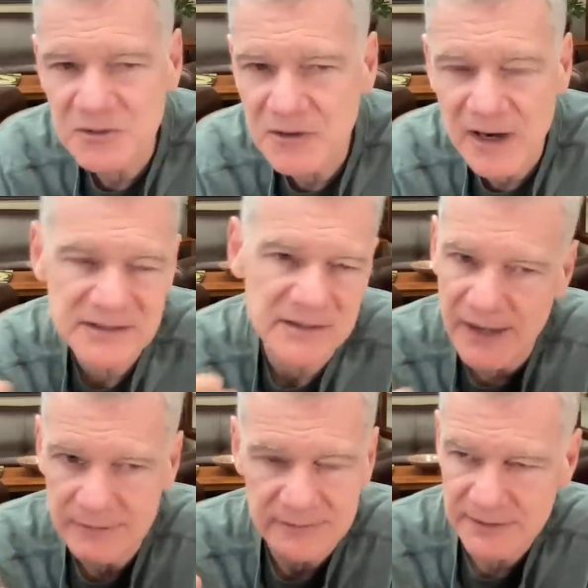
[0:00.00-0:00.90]
too
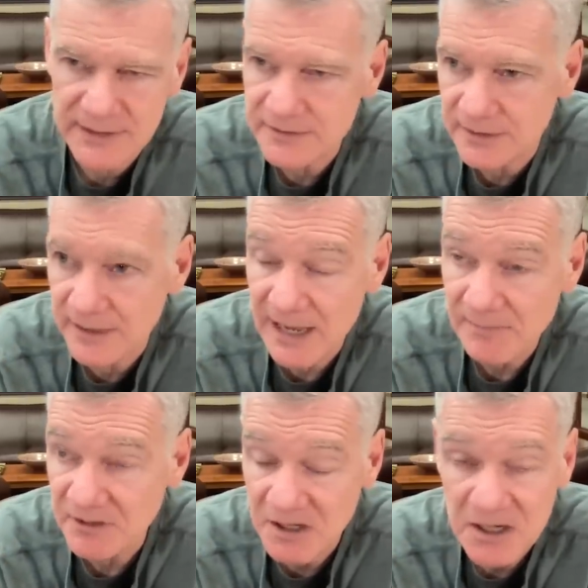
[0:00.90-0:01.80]
aggressive. I don't think that's going to
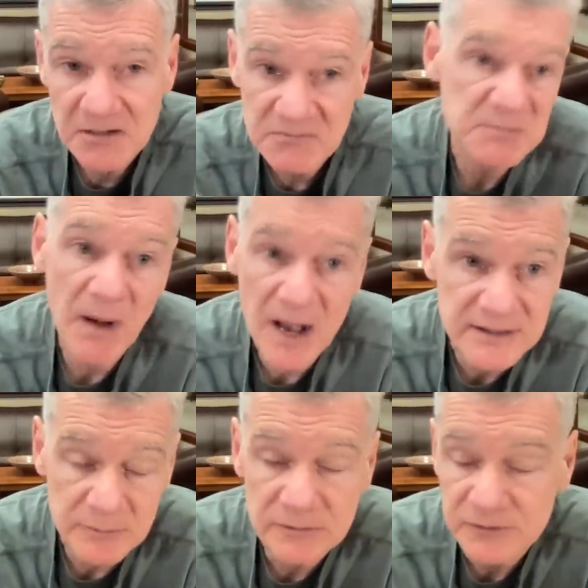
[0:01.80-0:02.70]
happen. It's
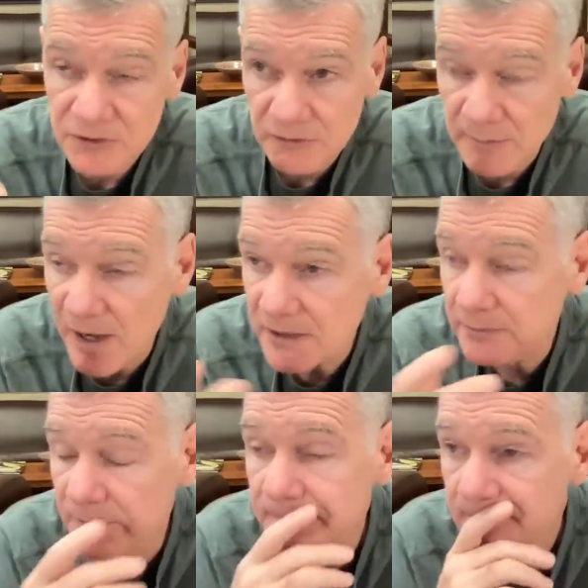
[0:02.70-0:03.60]
possible, certainly
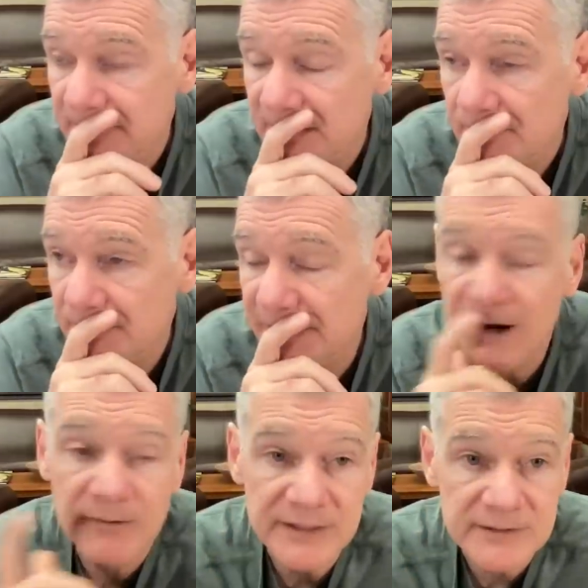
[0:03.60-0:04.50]
possible,
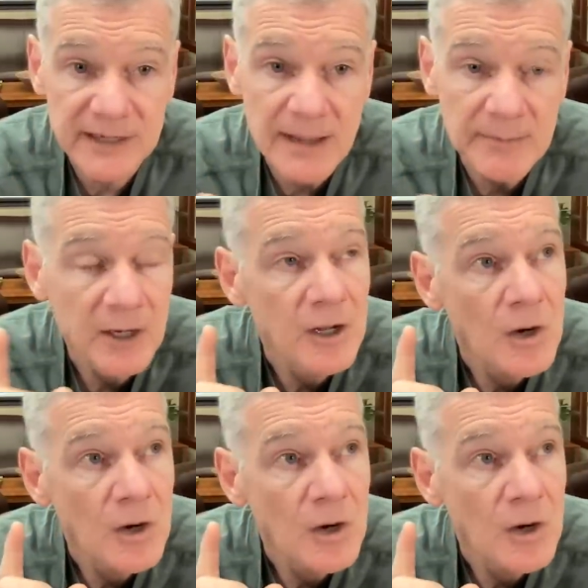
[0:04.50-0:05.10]
but I don't think it's going to happen.